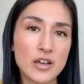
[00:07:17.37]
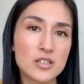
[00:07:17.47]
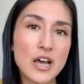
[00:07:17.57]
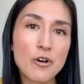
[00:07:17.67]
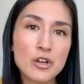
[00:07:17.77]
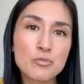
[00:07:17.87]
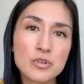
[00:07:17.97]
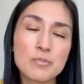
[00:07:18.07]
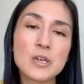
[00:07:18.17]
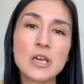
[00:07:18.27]
How can we
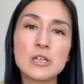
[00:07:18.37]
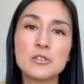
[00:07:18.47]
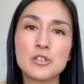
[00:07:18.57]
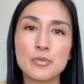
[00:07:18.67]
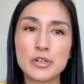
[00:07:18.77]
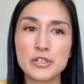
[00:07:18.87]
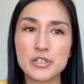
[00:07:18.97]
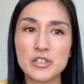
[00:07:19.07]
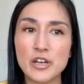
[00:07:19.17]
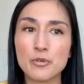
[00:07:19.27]
begin to
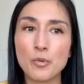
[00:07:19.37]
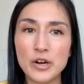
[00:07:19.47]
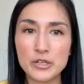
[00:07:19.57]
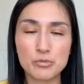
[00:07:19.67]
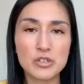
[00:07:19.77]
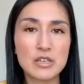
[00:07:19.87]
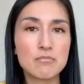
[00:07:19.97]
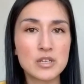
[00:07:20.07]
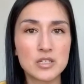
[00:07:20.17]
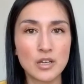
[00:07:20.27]
understand what is really
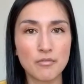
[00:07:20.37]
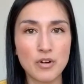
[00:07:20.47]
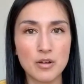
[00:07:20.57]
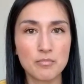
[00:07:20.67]
missing from